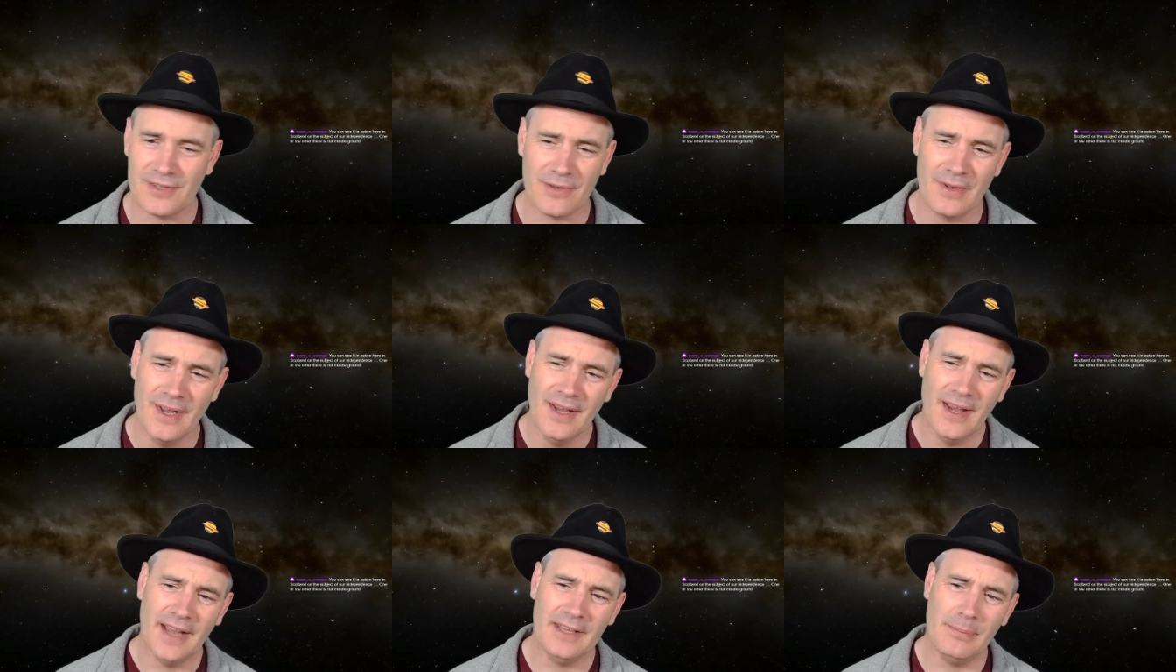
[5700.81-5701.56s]
So
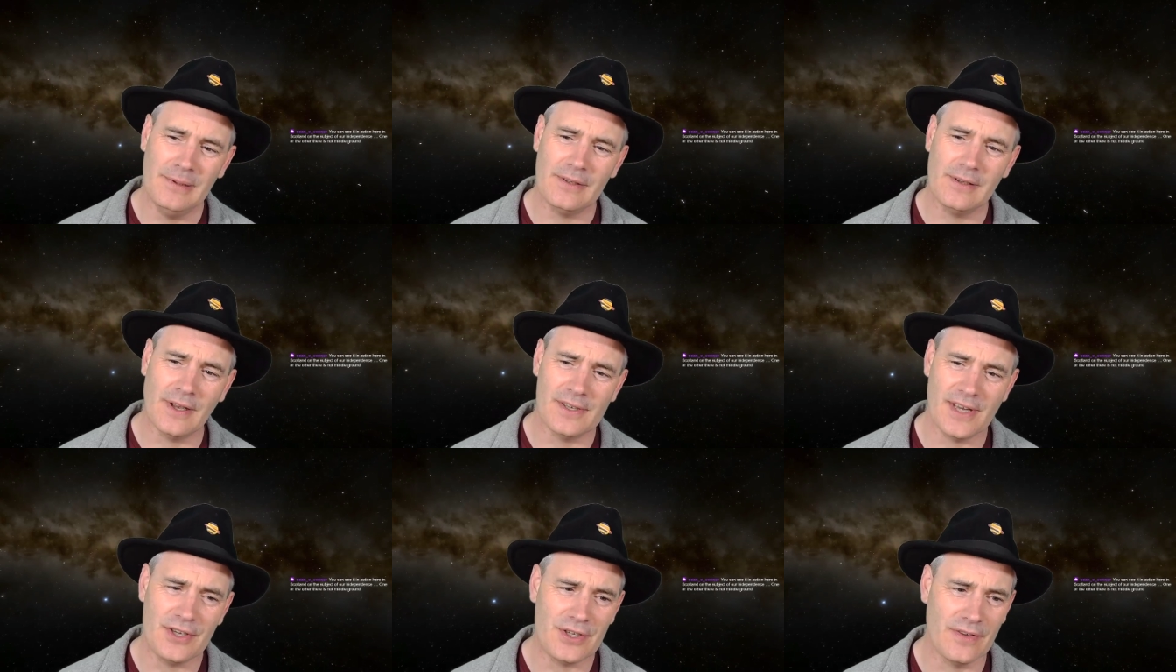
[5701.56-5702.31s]
and the
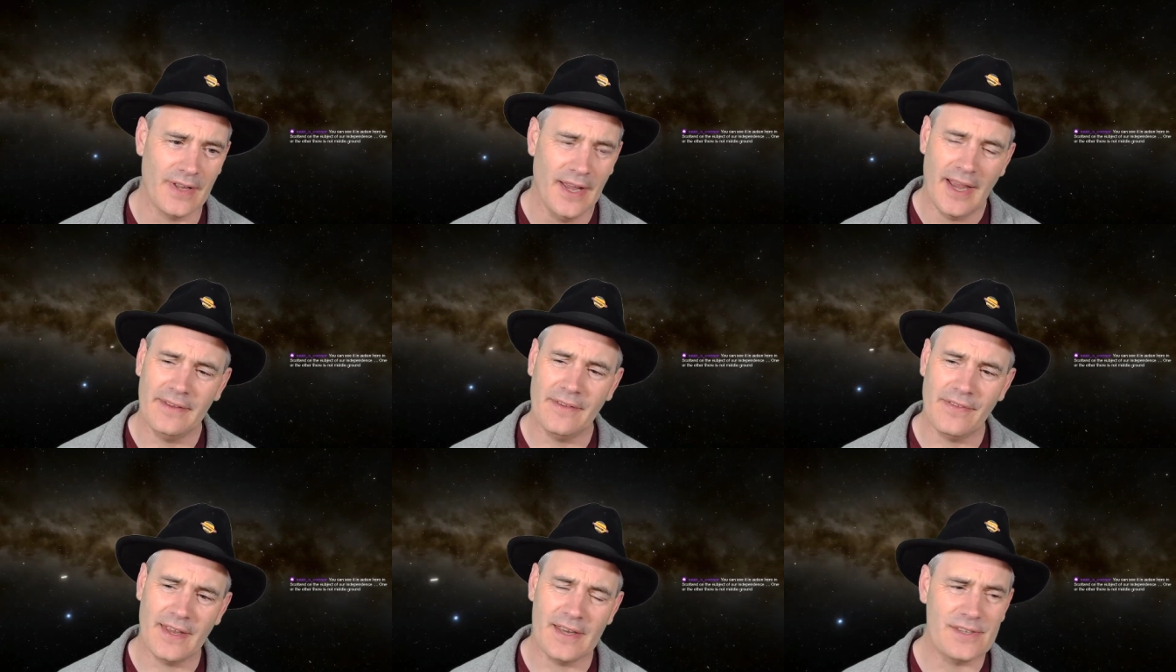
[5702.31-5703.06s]
politicalisation. And the
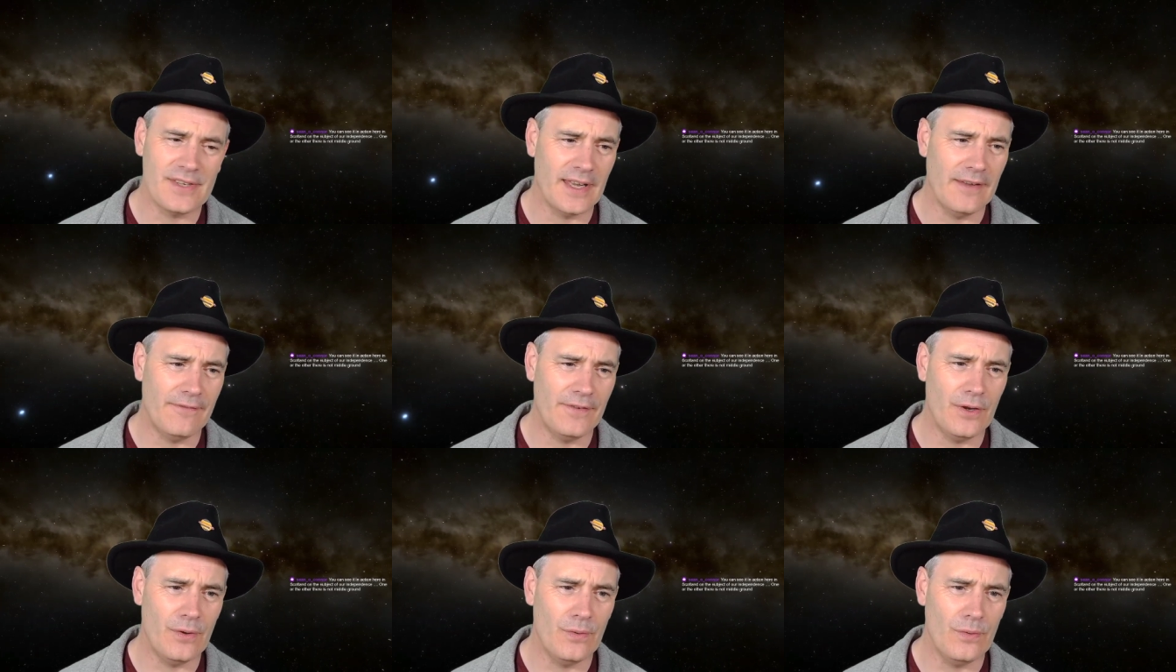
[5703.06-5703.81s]
thing is that if
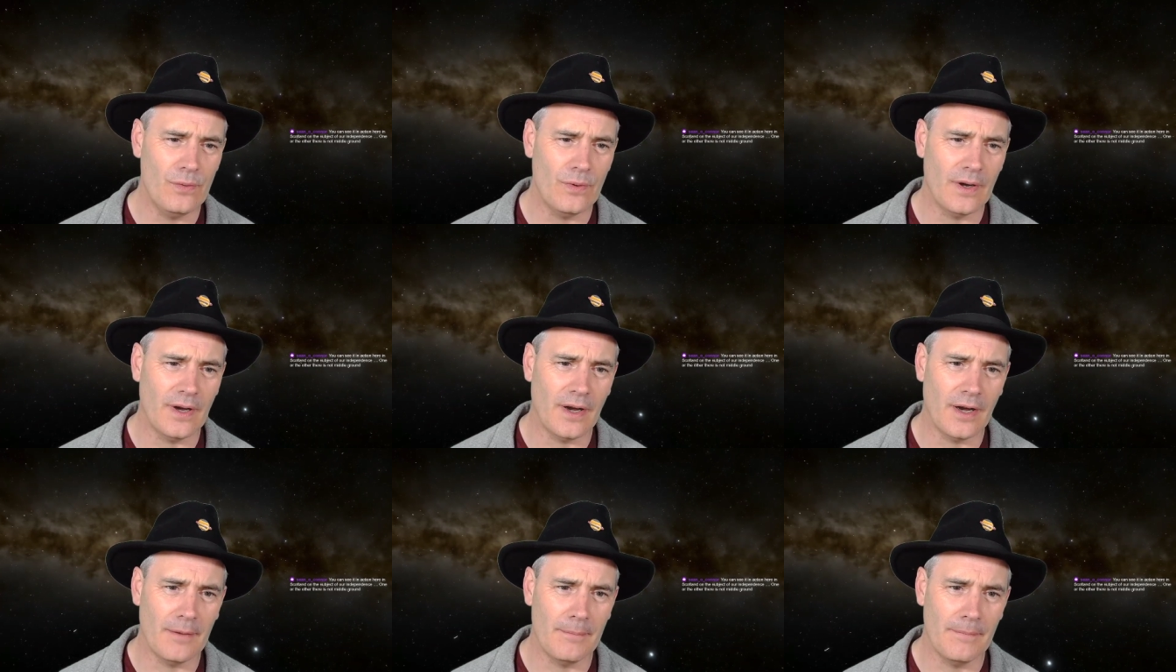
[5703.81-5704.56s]
you
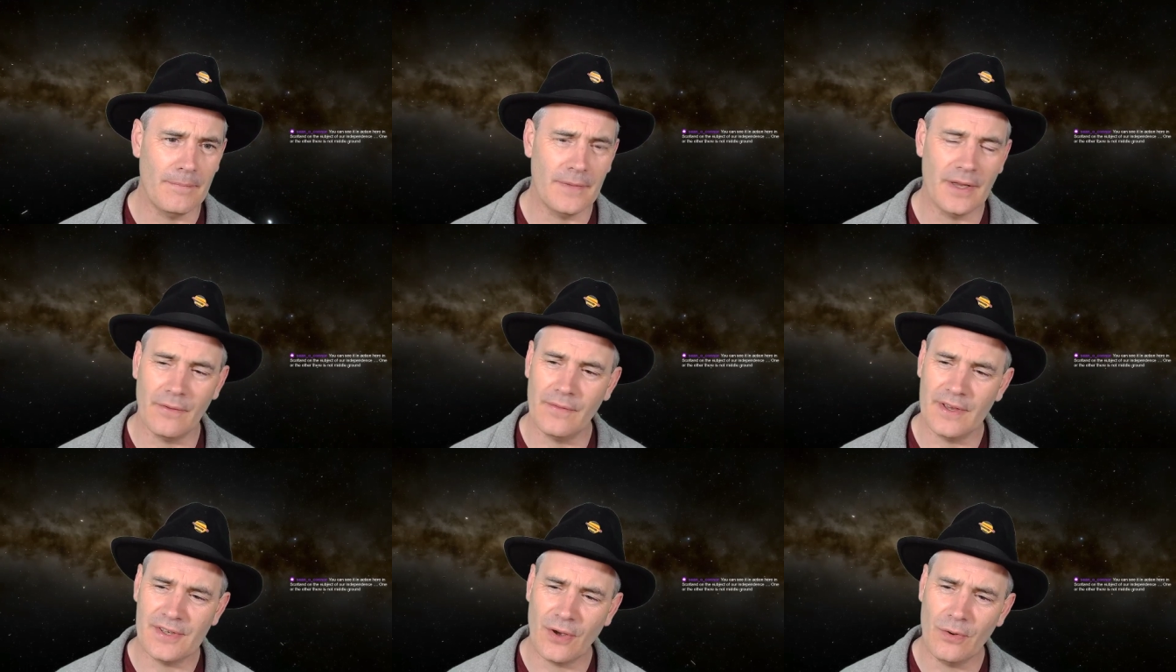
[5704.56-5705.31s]

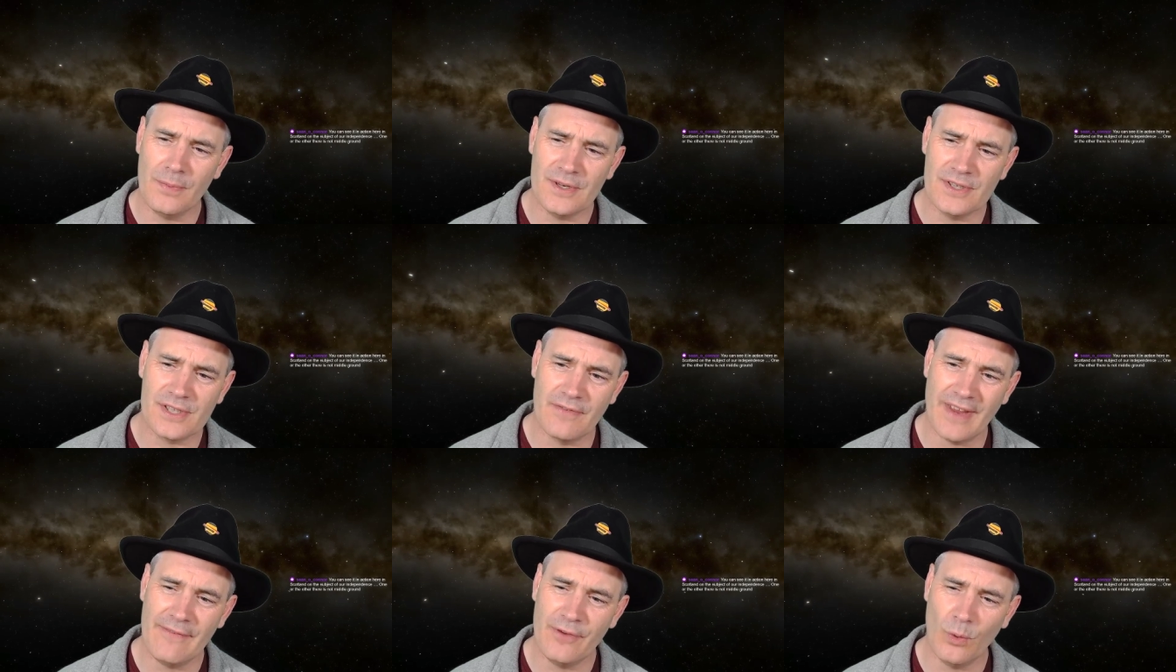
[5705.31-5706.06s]
this whole business
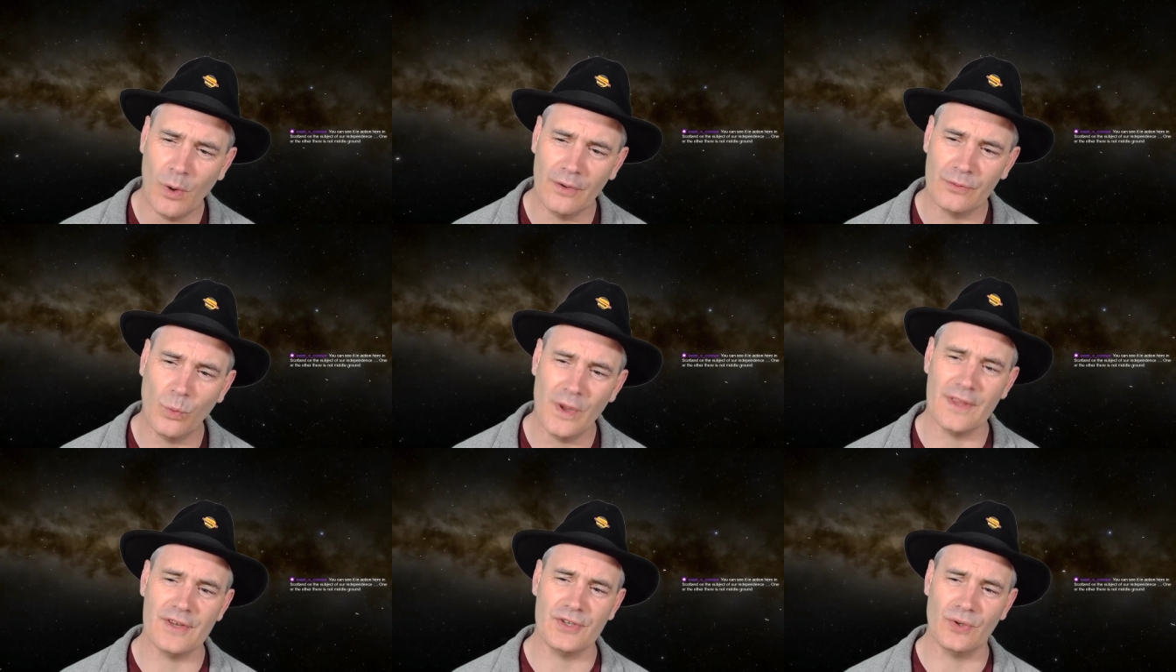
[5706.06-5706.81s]
of if you aren't
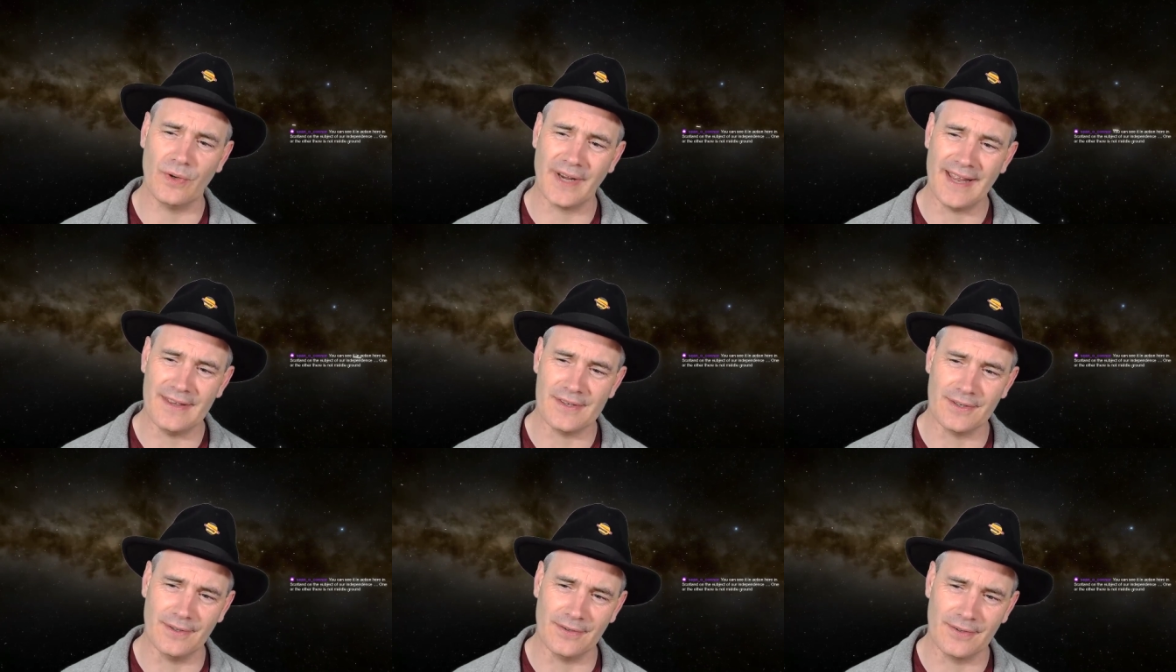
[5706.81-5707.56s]
with us, you're
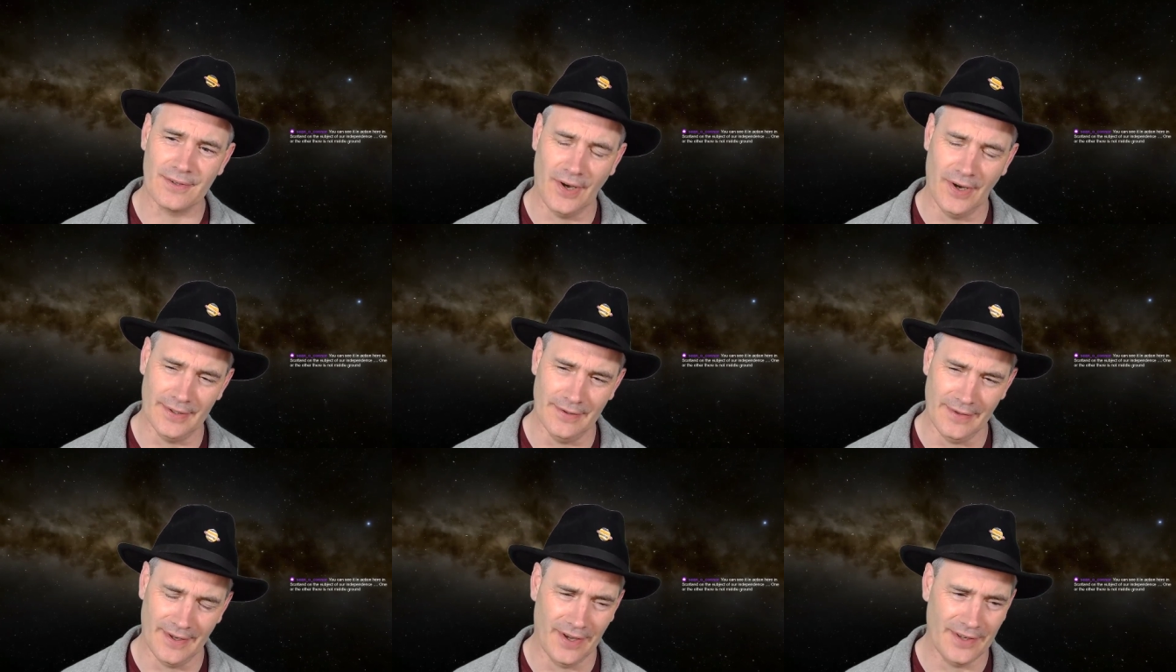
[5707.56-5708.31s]
against us kind of
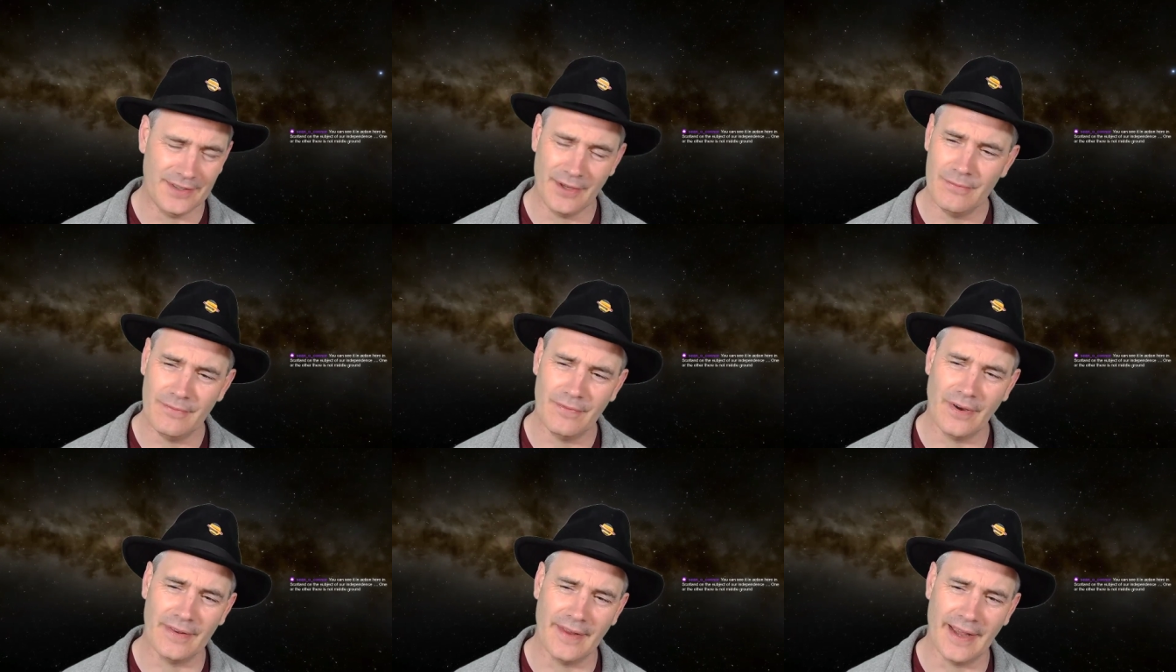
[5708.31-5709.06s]
thing. I don't
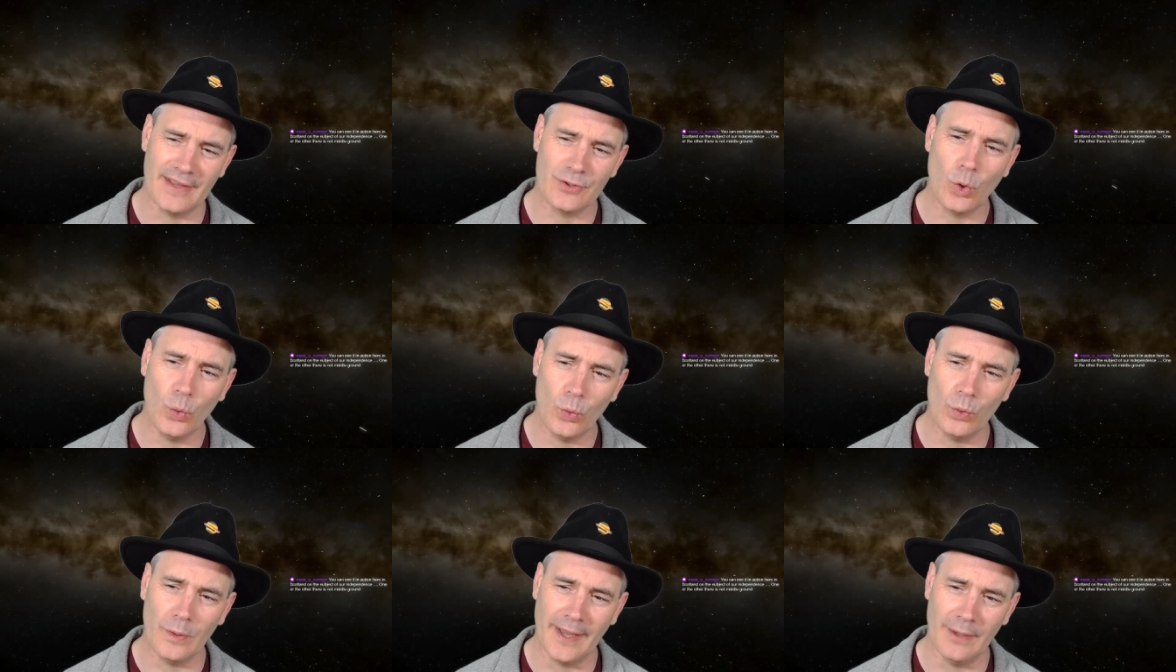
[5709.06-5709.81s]
find that at
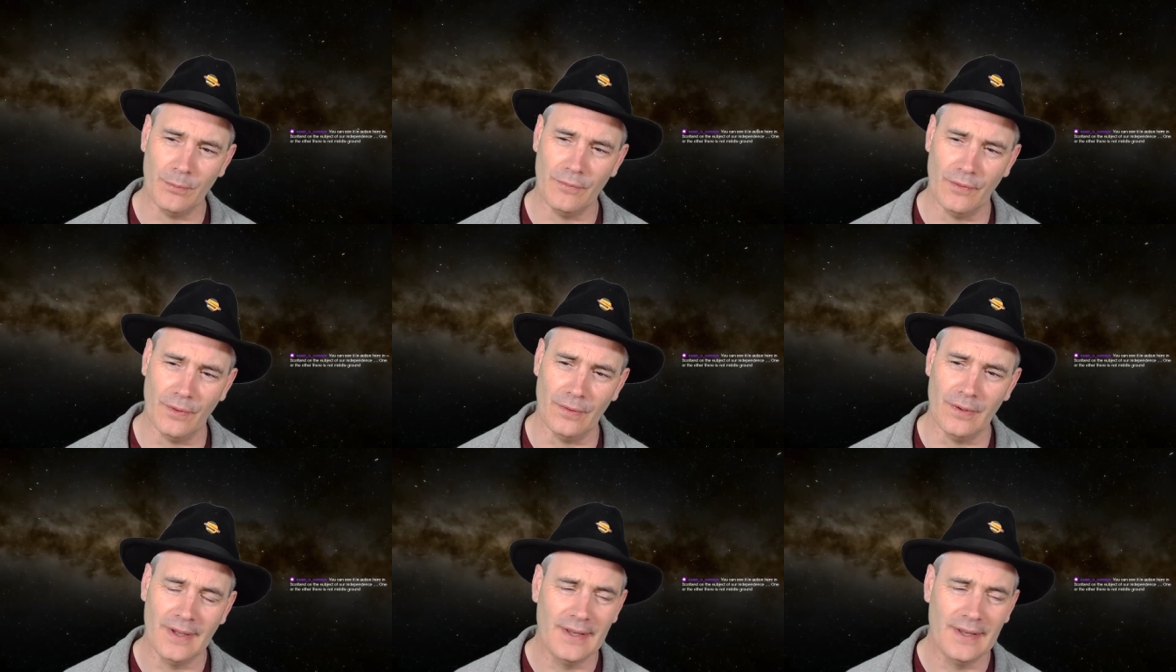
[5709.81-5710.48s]
all helpful.